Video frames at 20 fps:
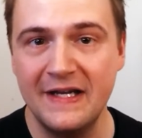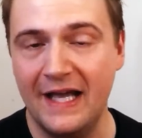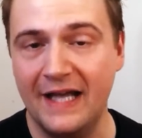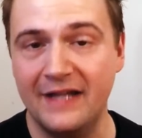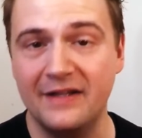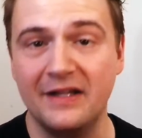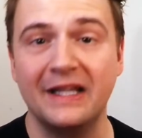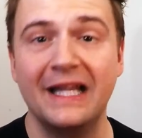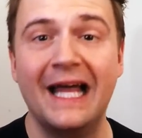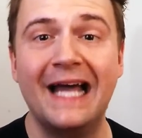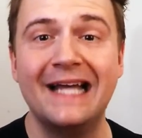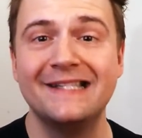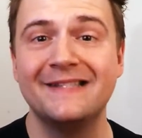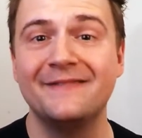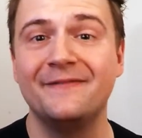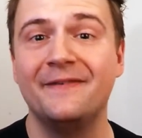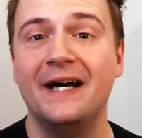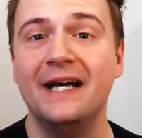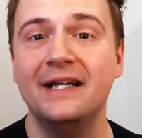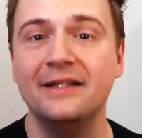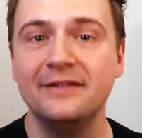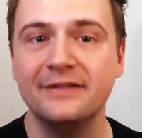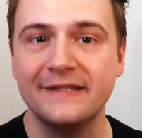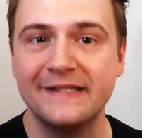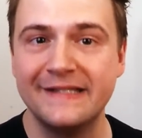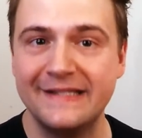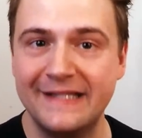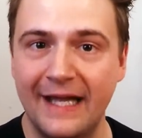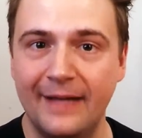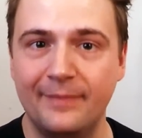And the last final
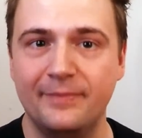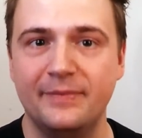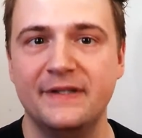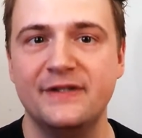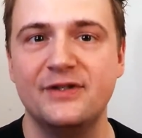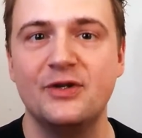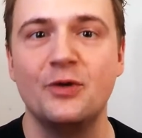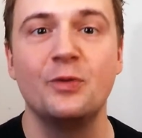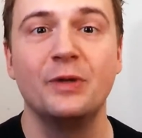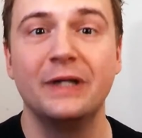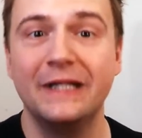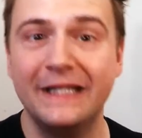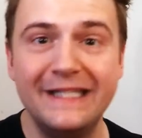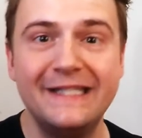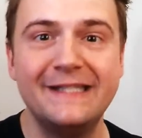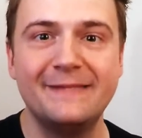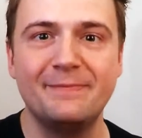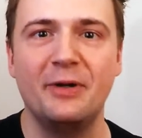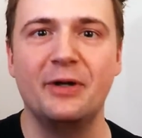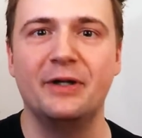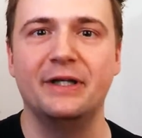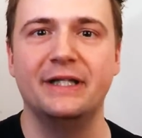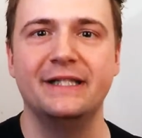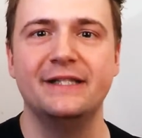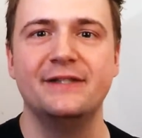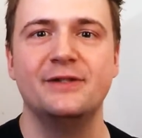step is the release party.